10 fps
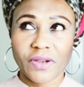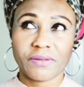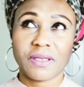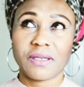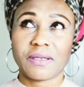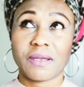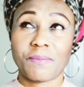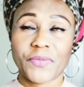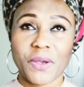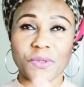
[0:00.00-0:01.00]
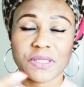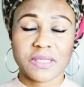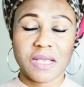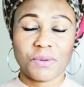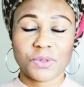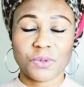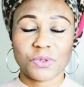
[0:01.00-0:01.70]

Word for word: I think that was the day I was going